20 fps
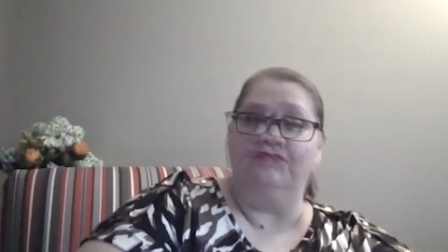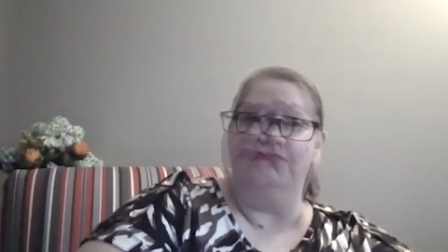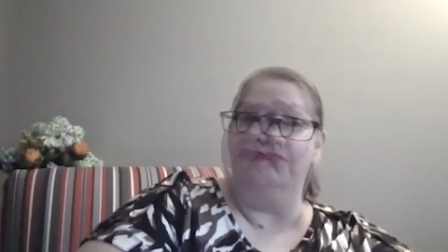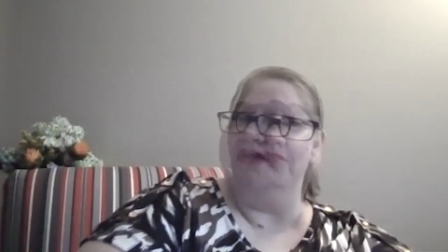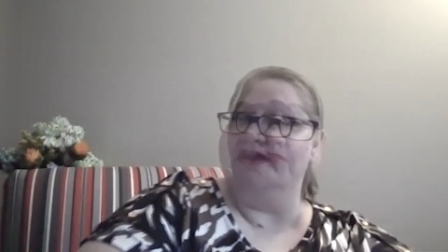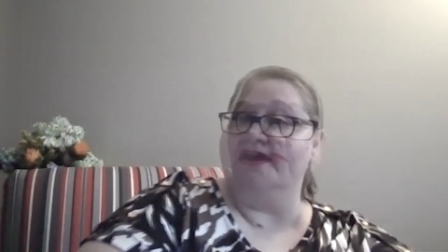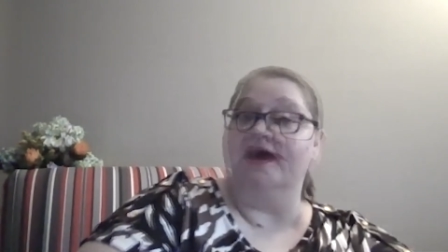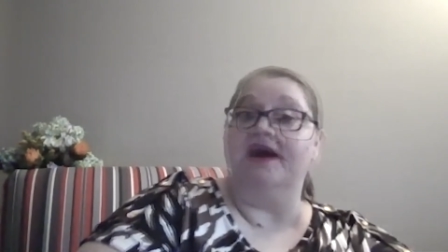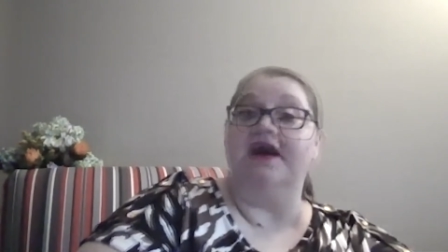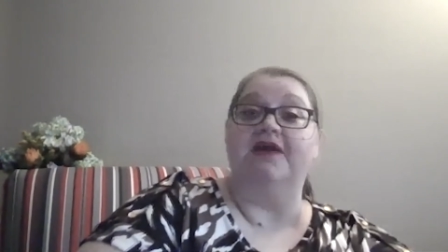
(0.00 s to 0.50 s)

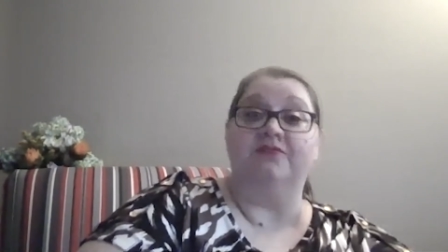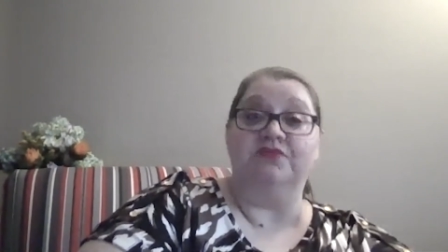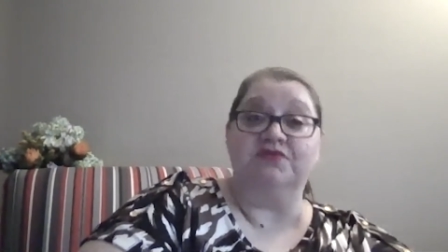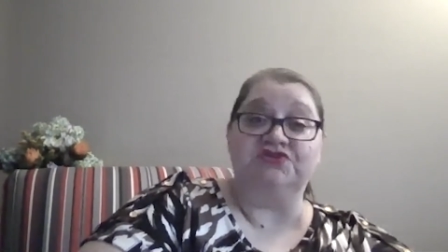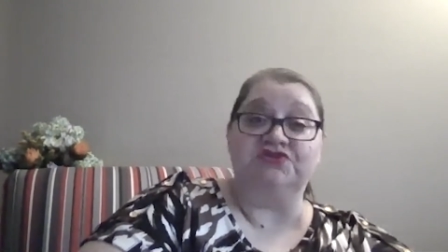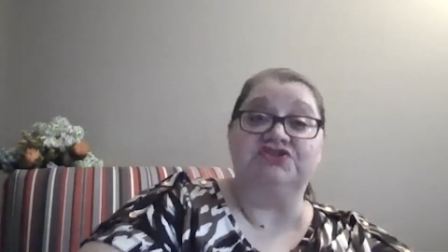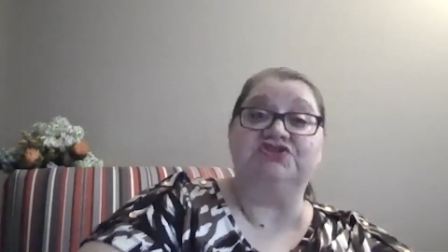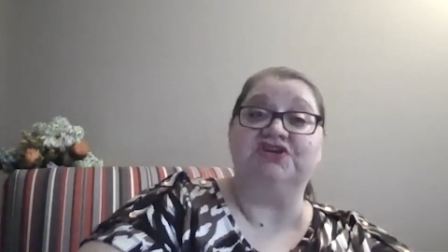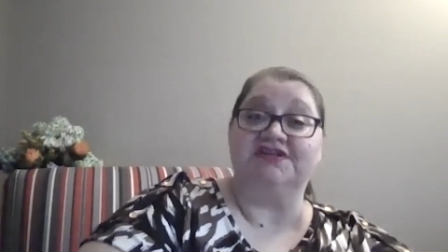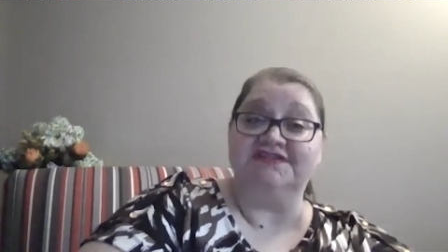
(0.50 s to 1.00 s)
that I
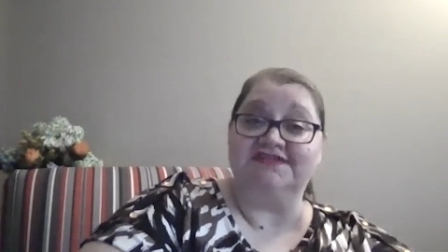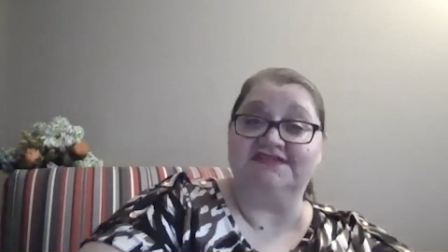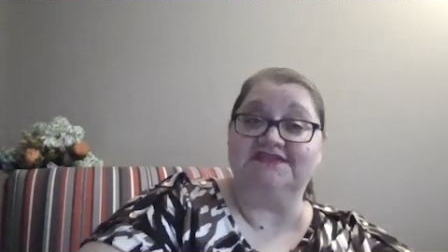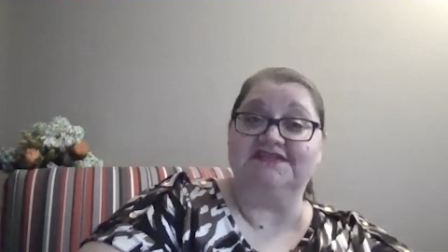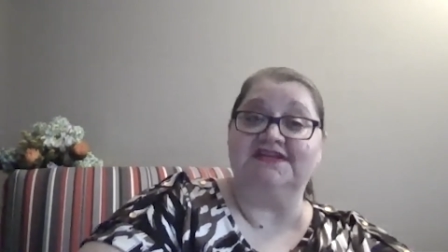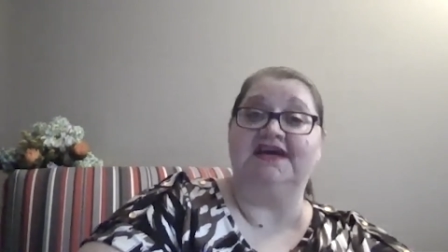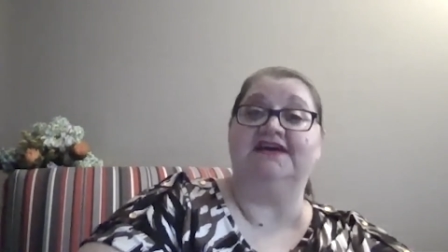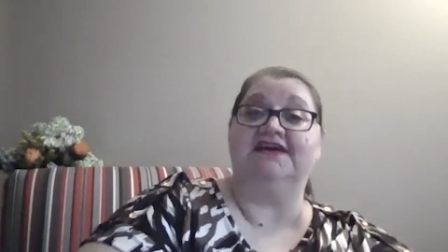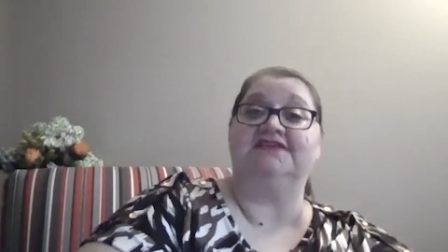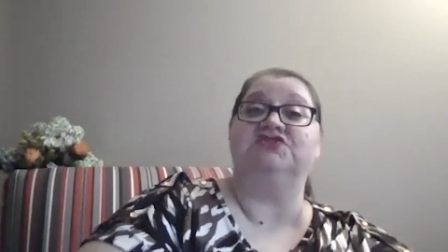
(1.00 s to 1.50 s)
was
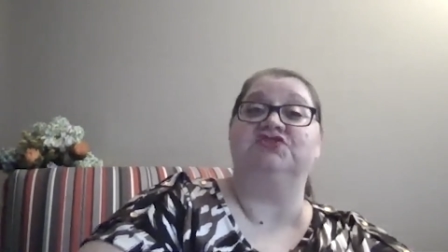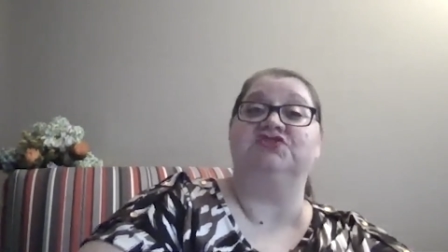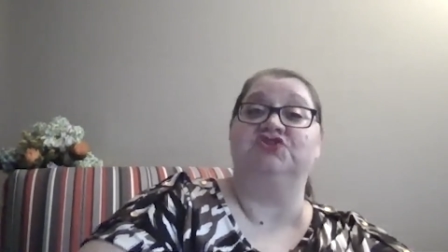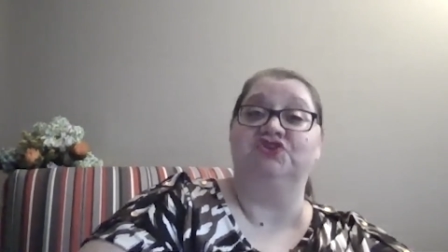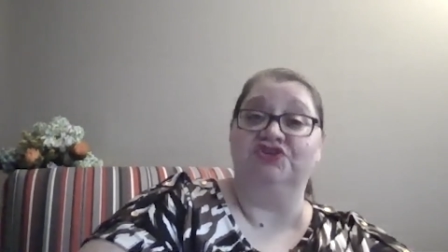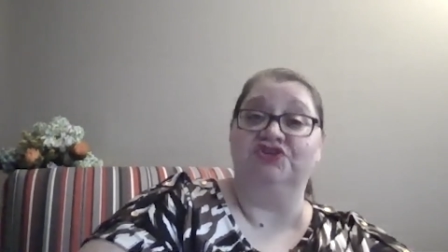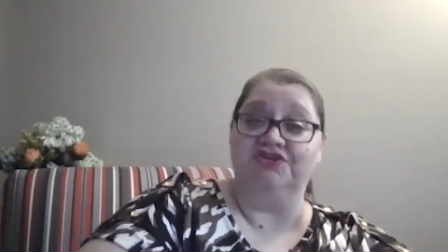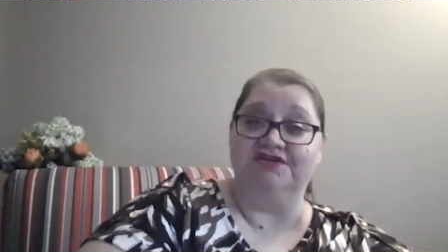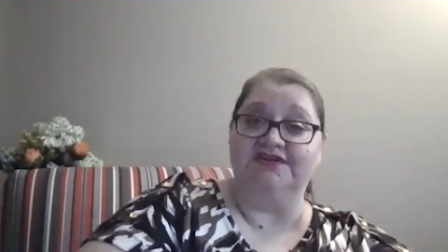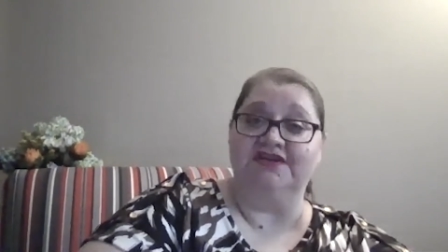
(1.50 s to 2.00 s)
just as
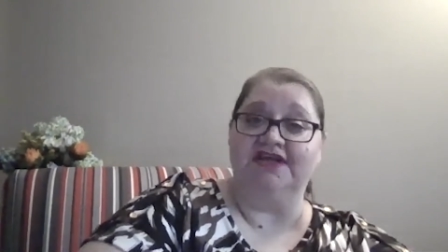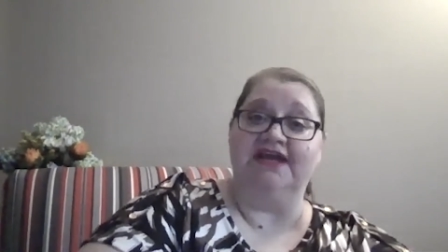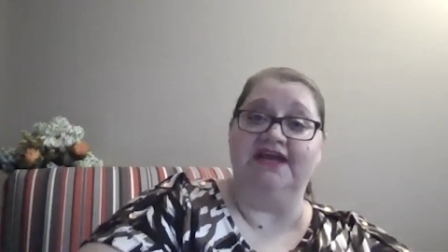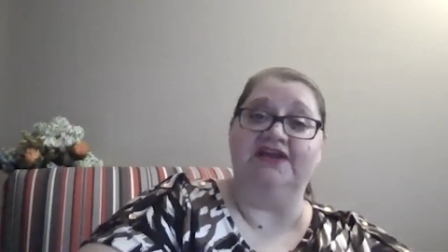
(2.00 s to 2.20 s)
good